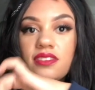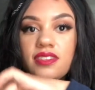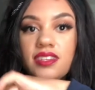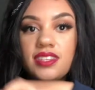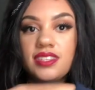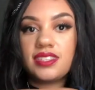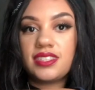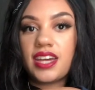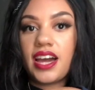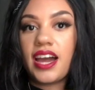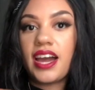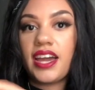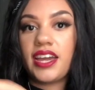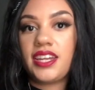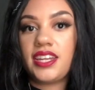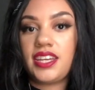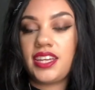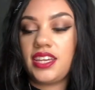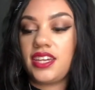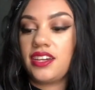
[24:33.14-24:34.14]
on the
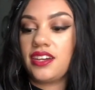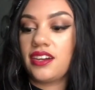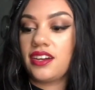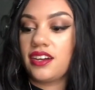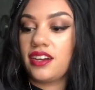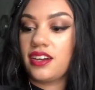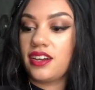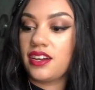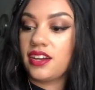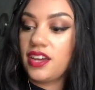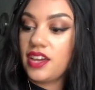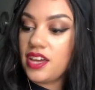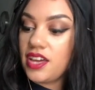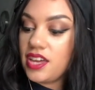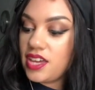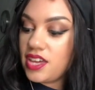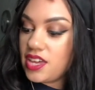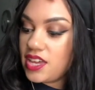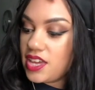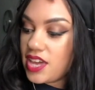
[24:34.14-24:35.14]
side here,
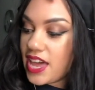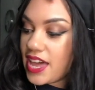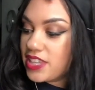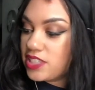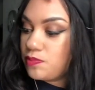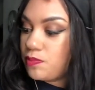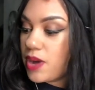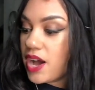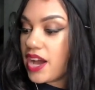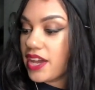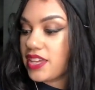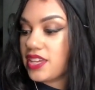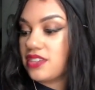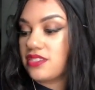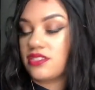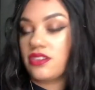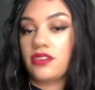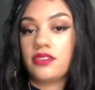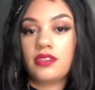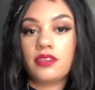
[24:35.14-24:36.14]
has
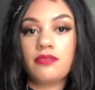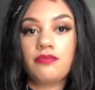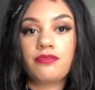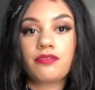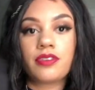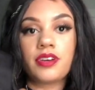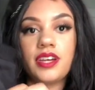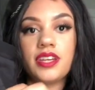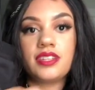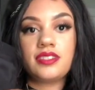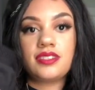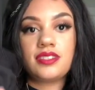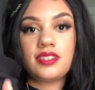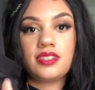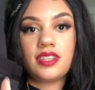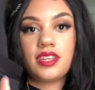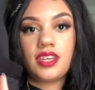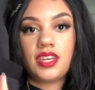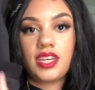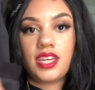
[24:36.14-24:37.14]
pockets on the front
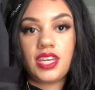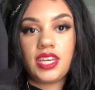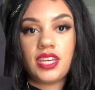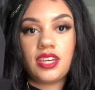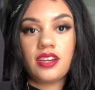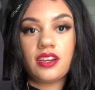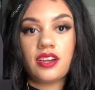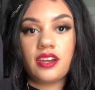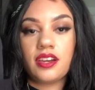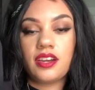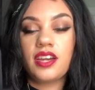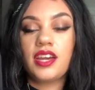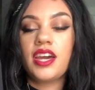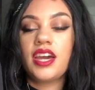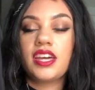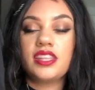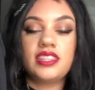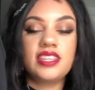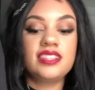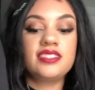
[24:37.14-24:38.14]
here.
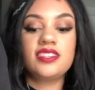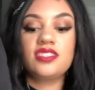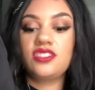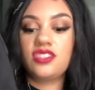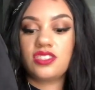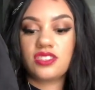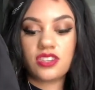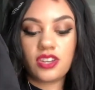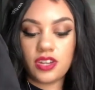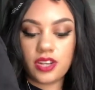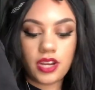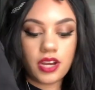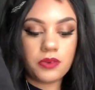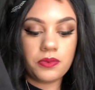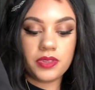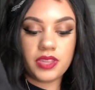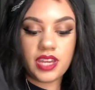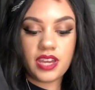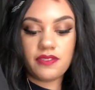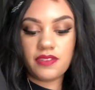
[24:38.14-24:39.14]
This is just gonna go
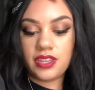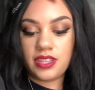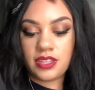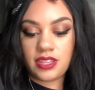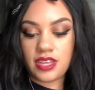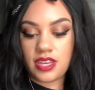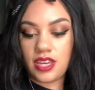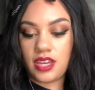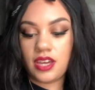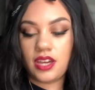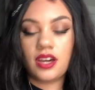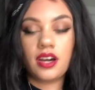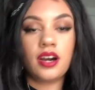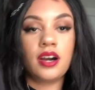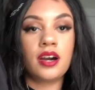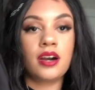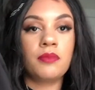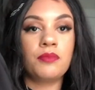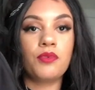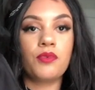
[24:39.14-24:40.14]
with everything.
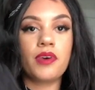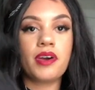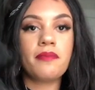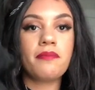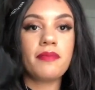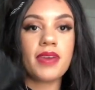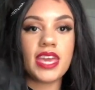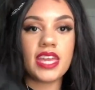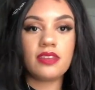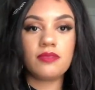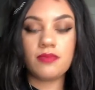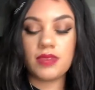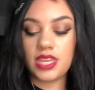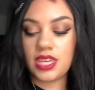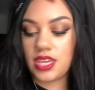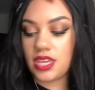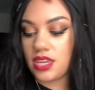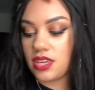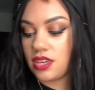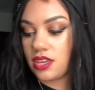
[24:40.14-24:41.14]
What made
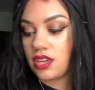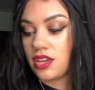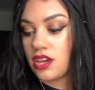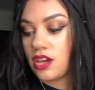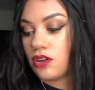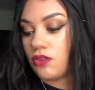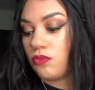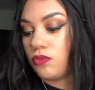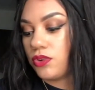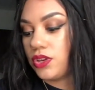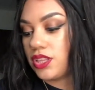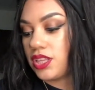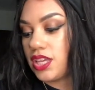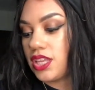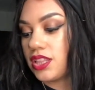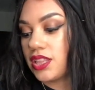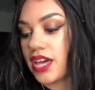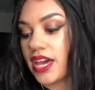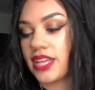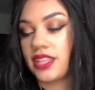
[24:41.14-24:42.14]
me
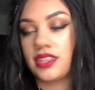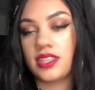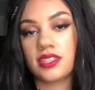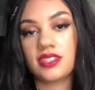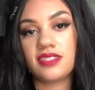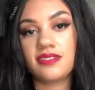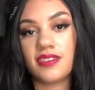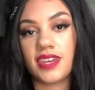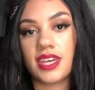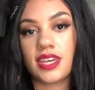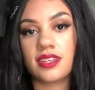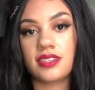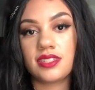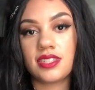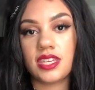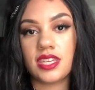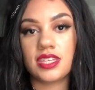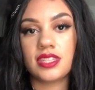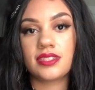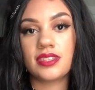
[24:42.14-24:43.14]
really like this
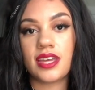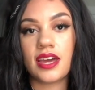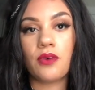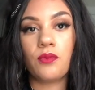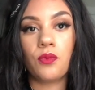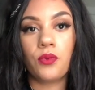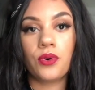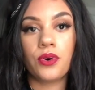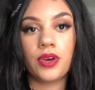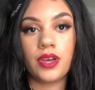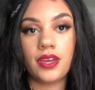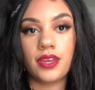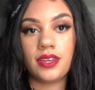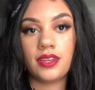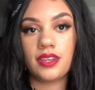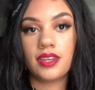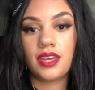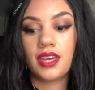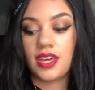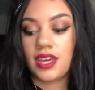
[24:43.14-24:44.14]
vest is that,
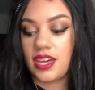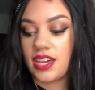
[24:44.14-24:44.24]
one,